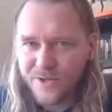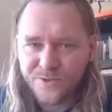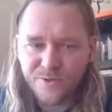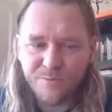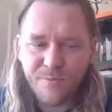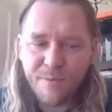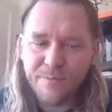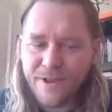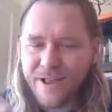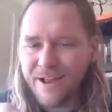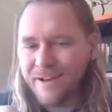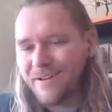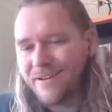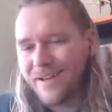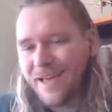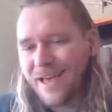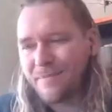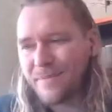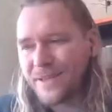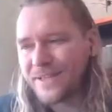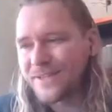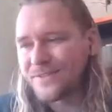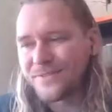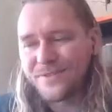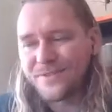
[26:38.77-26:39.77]
So remember,
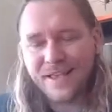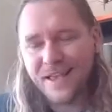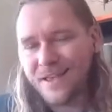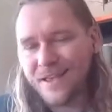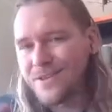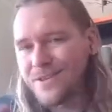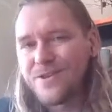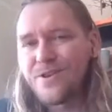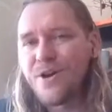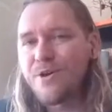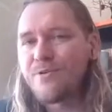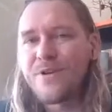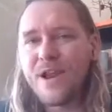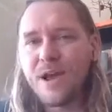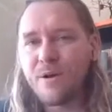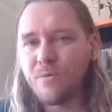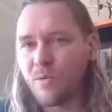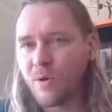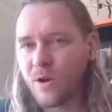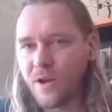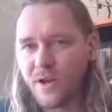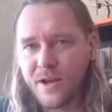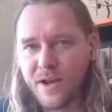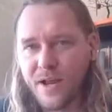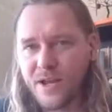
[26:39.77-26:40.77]
air-gap means there's no
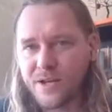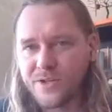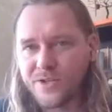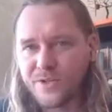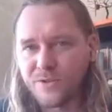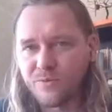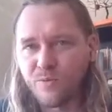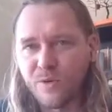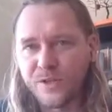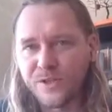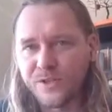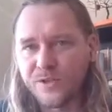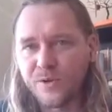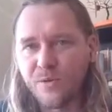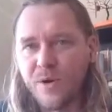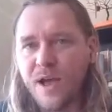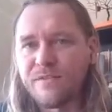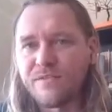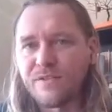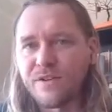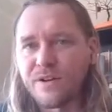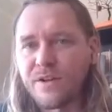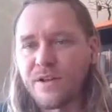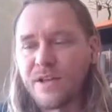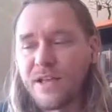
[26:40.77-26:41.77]
network connection
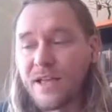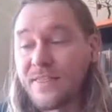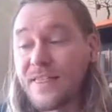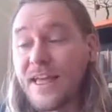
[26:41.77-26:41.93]
whatsoever.